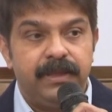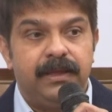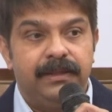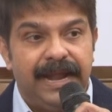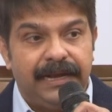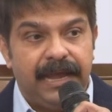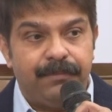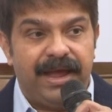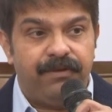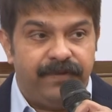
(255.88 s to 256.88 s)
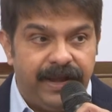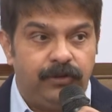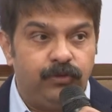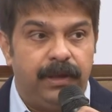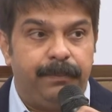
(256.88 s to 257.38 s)
That time I
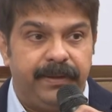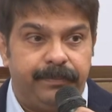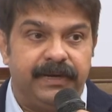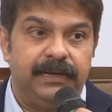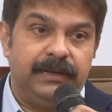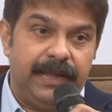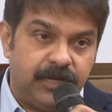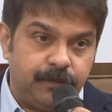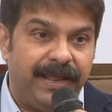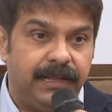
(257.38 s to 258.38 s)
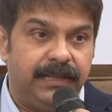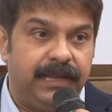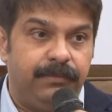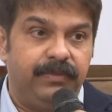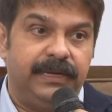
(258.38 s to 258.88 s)
went to the people, explained
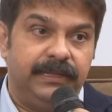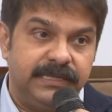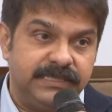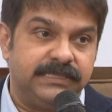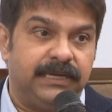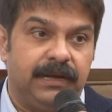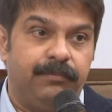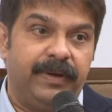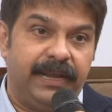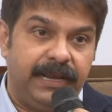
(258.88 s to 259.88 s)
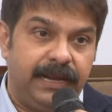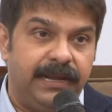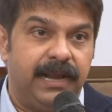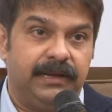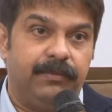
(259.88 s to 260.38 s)
them ki this is the company, an
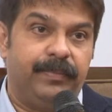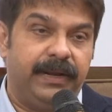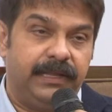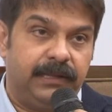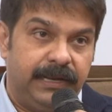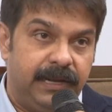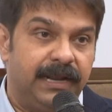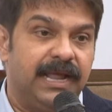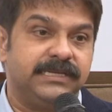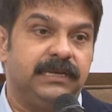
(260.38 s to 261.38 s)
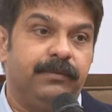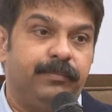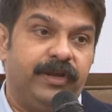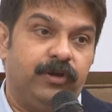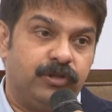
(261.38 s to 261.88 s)
Indian company, the international
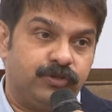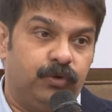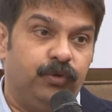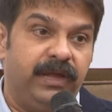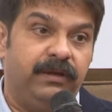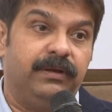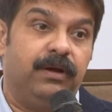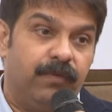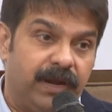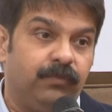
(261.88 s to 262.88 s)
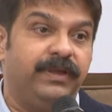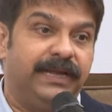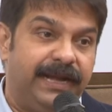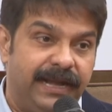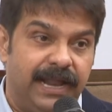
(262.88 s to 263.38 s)
company also doing uh, work with
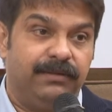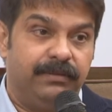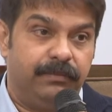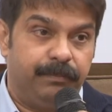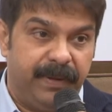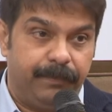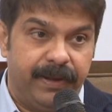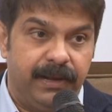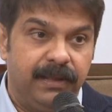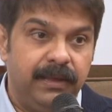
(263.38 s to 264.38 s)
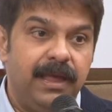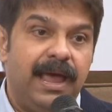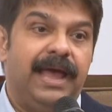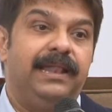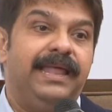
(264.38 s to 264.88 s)
the Indian people
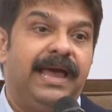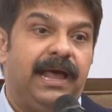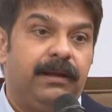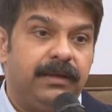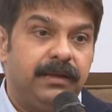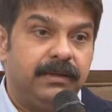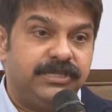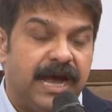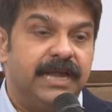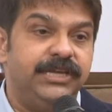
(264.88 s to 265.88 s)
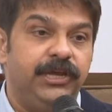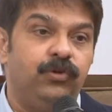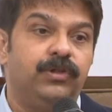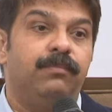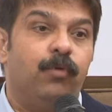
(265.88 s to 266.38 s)
and they are charging
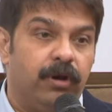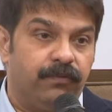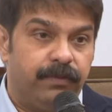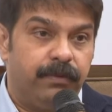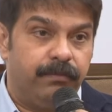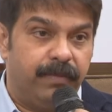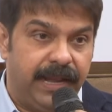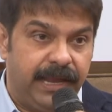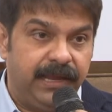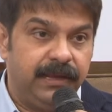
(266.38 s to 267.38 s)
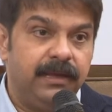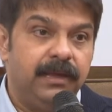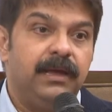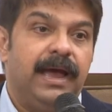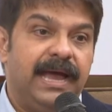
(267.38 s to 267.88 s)
you the more money
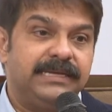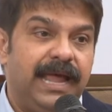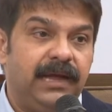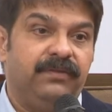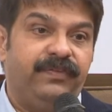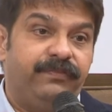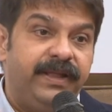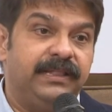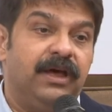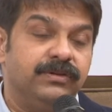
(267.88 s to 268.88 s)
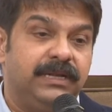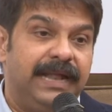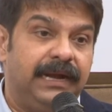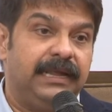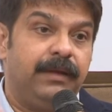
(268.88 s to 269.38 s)
as like a 15,000
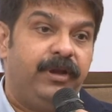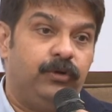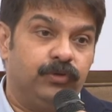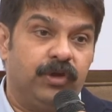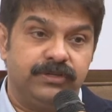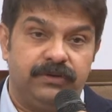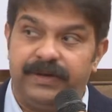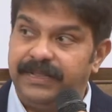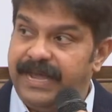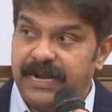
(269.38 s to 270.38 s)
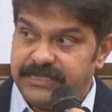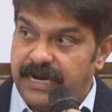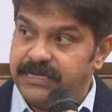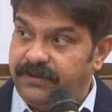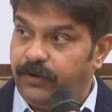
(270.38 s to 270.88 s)
that time in 2001 they are
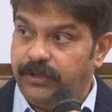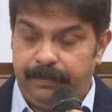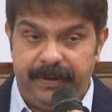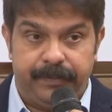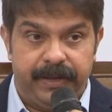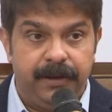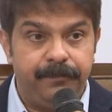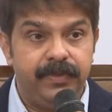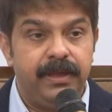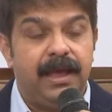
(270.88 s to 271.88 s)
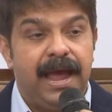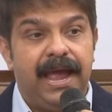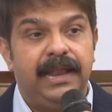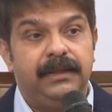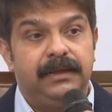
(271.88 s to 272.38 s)
charging for the people.
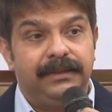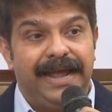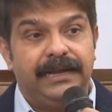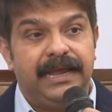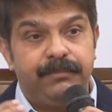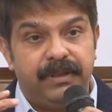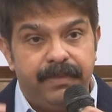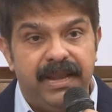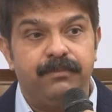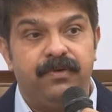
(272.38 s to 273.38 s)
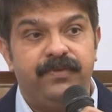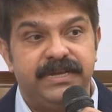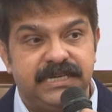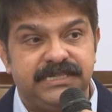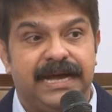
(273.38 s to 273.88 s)
And that time the minimum
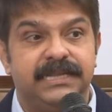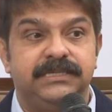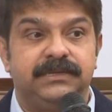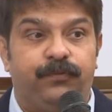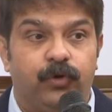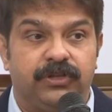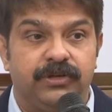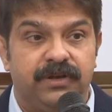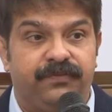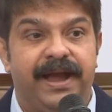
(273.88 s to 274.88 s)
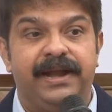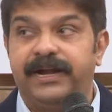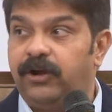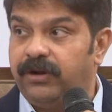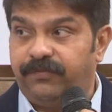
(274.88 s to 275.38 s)
wages charge is a
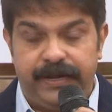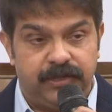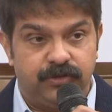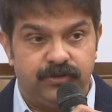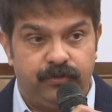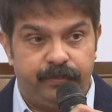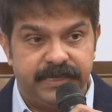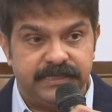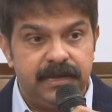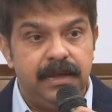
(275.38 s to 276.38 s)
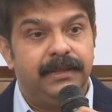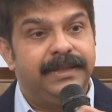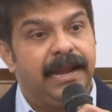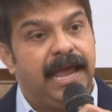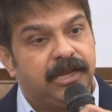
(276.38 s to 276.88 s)
4,500 or a 5,000 rupees.
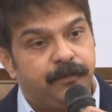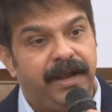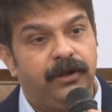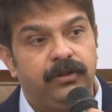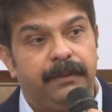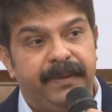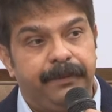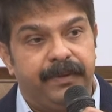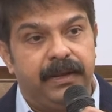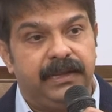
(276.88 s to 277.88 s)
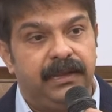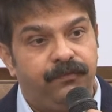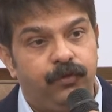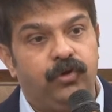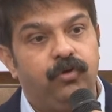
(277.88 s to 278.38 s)
Then I explained to the people, ki
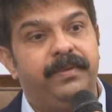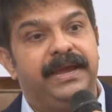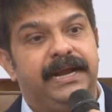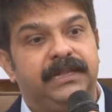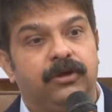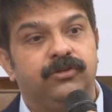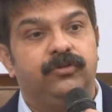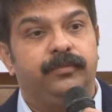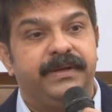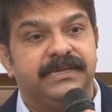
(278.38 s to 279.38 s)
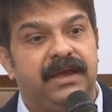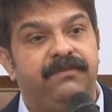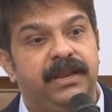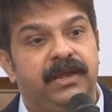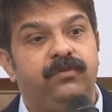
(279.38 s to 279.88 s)
if you give me 8,000 rupees, I
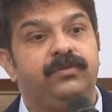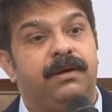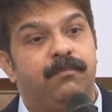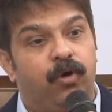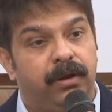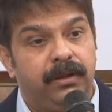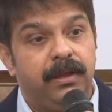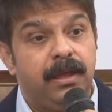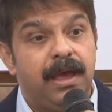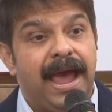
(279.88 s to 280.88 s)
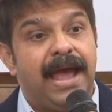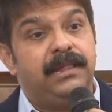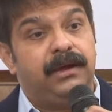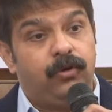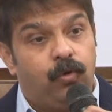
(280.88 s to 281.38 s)
will give you the more
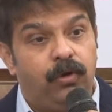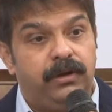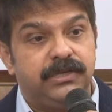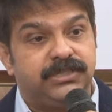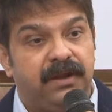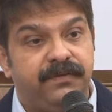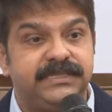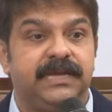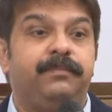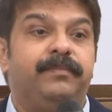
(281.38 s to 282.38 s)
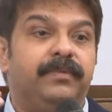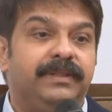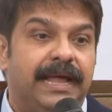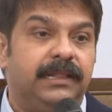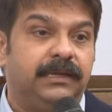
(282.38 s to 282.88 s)
and the good services
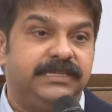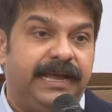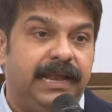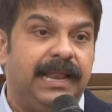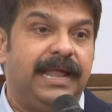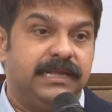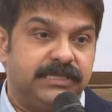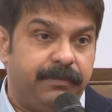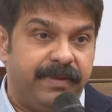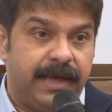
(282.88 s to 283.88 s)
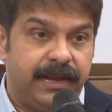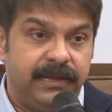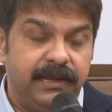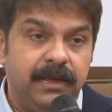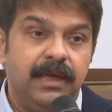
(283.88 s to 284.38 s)
than the JLL and the CBRE.